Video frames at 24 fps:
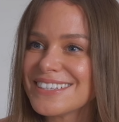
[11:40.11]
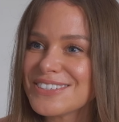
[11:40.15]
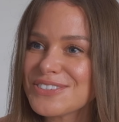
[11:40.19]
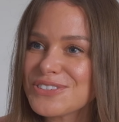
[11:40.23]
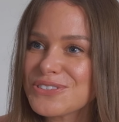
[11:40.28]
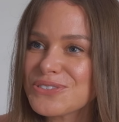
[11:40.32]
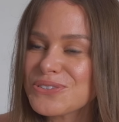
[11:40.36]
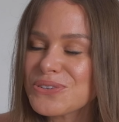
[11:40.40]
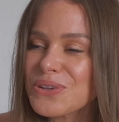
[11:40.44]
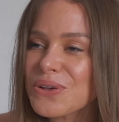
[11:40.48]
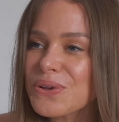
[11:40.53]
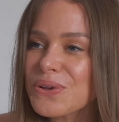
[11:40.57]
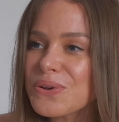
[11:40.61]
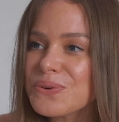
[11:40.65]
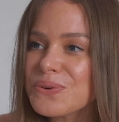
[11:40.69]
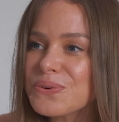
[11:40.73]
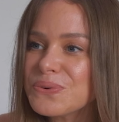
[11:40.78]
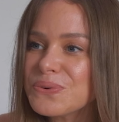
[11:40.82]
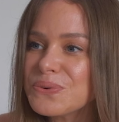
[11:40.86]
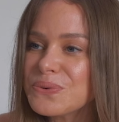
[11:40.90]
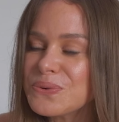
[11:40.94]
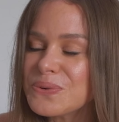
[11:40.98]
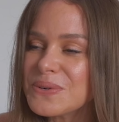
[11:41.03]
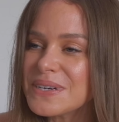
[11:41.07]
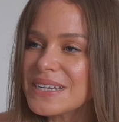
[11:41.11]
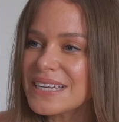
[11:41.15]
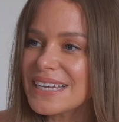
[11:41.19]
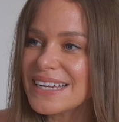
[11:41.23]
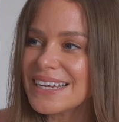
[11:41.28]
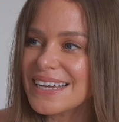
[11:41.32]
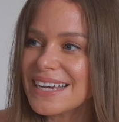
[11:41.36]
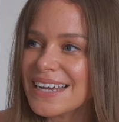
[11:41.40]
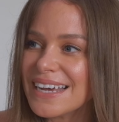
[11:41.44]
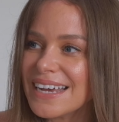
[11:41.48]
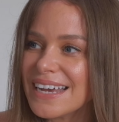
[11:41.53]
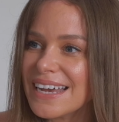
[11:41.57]
So
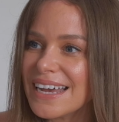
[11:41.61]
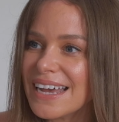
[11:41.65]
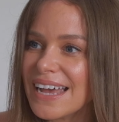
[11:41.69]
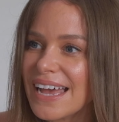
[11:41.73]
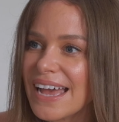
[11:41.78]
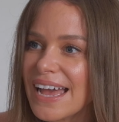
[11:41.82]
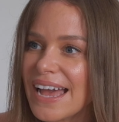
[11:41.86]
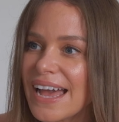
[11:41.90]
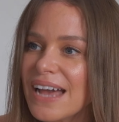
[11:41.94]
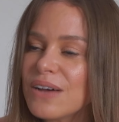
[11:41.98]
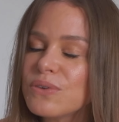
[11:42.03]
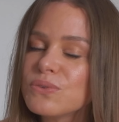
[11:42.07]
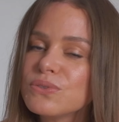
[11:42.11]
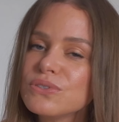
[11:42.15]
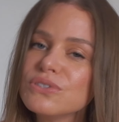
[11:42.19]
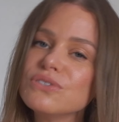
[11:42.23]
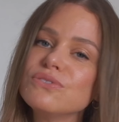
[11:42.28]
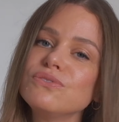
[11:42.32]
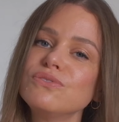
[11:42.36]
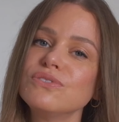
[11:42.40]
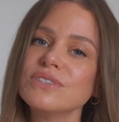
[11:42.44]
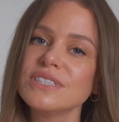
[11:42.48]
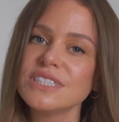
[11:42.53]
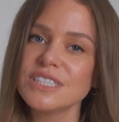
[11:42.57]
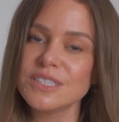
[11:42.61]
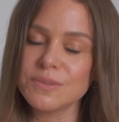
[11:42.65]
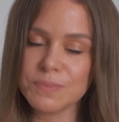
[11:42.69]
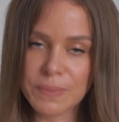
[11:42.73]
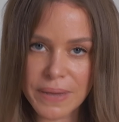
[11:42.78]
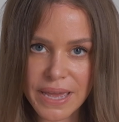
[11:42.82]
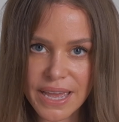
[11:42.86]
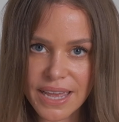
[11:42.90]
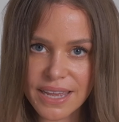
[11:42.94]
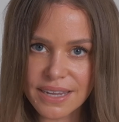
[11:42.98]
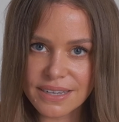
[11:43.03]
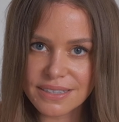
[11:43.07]
out of
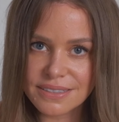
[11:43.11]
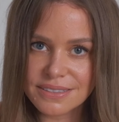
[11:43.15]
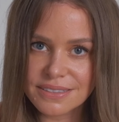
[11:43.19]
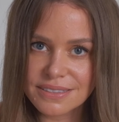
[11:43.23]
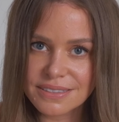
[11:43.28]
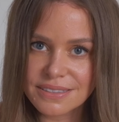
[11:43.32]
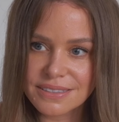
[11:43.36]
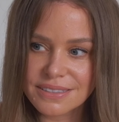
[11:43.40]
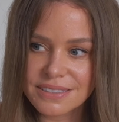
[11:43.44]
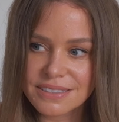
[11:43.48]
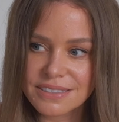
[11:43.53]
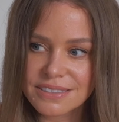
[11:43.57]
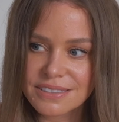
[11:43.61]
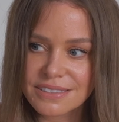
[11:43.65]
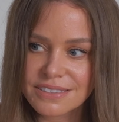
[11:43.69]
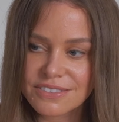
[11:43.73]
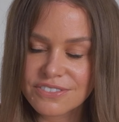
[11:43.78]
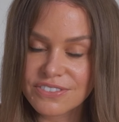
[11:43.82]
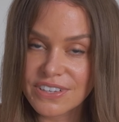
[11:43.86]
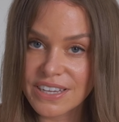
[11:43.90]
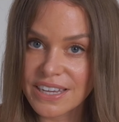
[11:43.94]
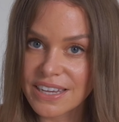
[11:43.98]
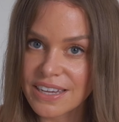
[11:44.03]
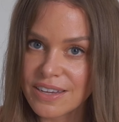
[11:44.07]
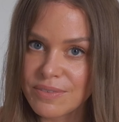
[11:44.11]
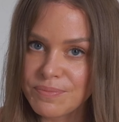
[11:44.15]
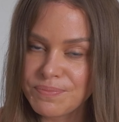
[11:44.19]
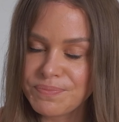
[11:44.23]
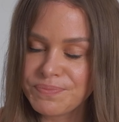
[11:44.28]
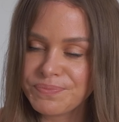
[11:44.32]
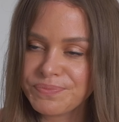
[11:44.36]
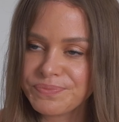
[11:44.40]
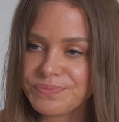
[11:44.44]
respect for him